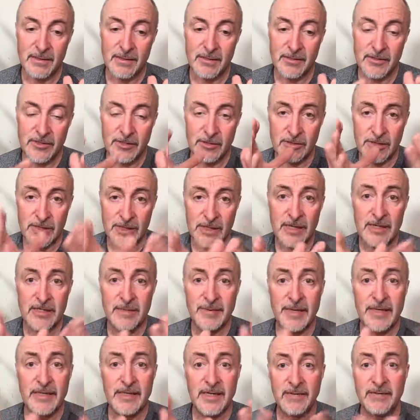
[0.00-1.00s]
So today's
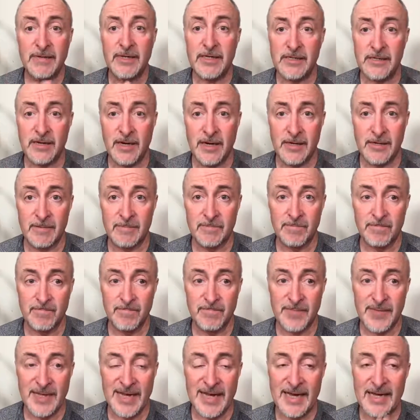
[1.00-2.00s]
about the giving side,
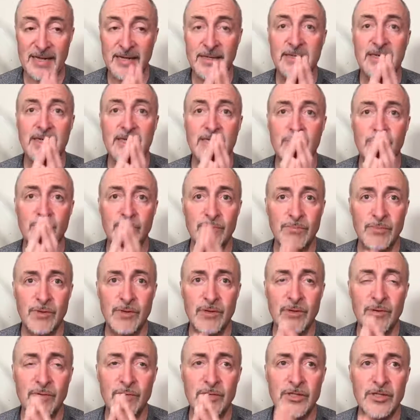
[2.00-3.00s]
and it's
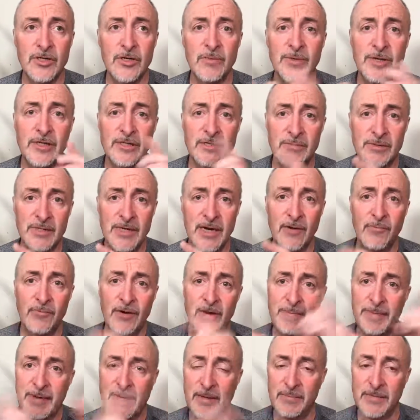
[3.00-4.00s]
also because I'm saying
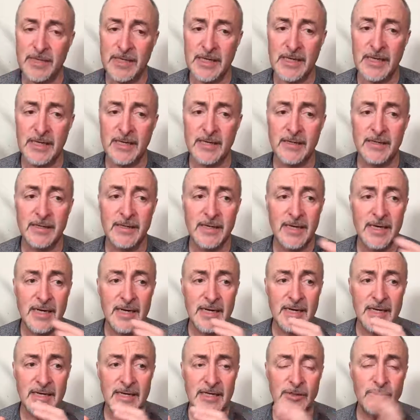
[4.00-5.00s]
wrapping up the year,
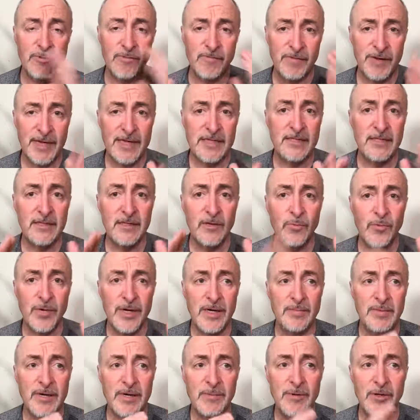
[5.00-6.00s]
is reflecting on
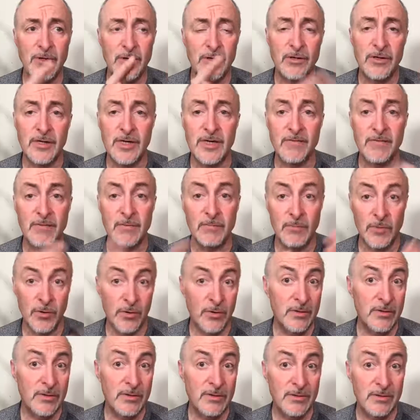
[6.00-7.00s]
where maybe you could have given
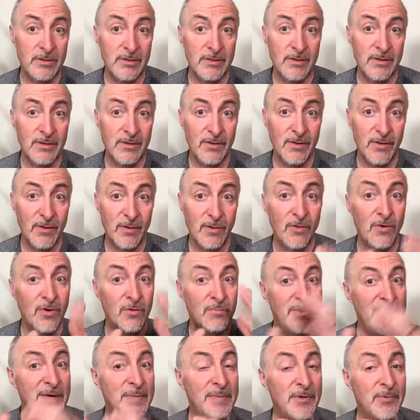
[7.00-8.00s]
more, or
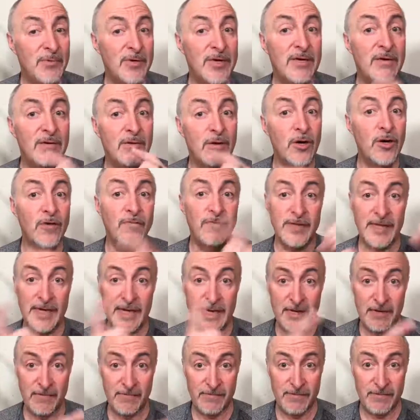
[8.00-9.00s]
maybe where you
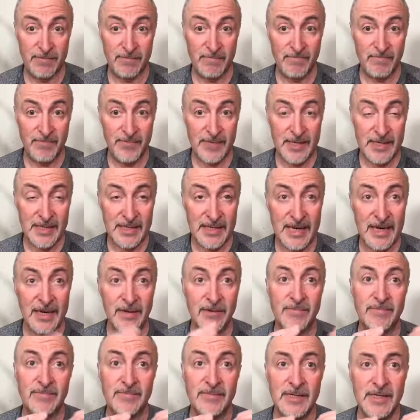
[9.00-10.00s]
overgave.
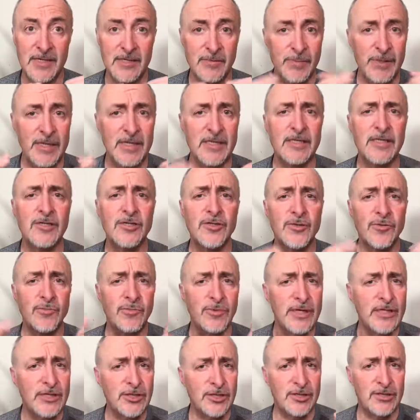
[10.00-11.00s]
Now, let's bring this into the
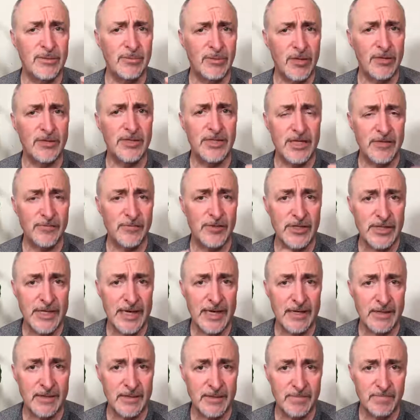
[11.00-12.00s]
relationship context for a
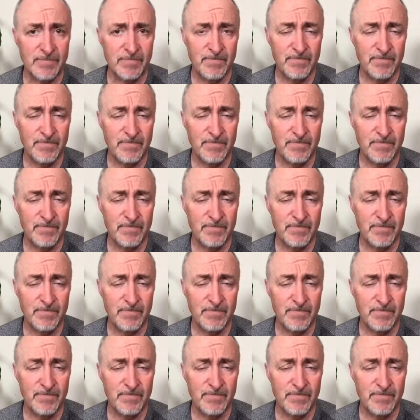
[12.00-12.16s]
second.